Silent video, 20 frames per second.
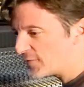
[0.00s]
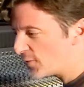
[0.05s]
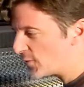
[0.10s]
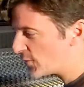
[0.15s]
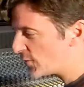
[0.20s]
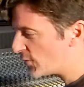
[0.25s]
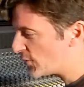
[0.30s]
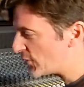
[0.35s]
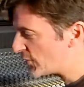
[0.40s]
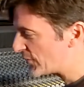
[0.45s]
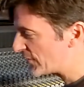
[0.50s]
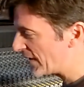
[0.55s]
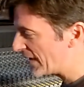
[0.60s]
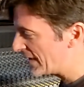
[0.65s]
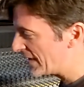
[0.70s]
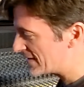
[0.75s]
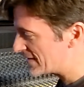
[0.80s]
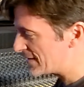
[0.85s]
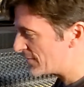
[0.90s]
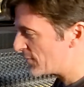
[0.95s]
vocals
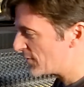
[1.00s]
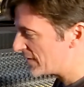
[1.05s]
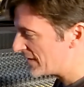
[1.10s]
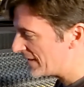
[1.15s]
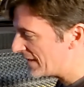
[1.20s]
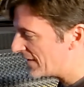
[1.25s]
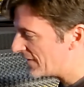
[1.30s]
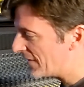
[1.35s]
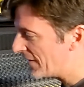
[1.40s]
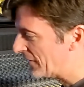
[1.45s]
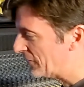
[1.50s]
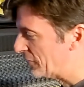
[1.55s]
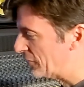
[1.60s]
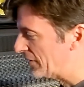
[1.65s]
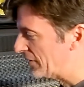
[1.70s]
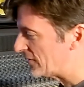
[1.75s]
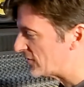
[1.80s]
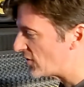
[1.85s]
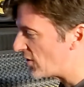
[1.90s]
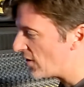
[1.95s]
and some of the
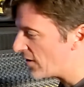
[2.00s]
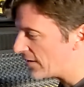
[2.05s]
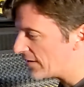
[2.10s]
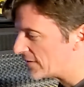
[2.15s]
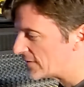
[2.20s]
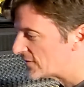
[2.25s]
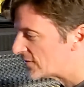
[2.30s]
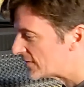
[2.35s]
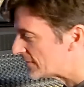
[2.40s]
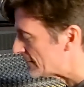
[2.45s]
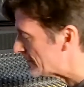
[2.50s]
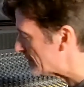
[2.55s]
electric guitars.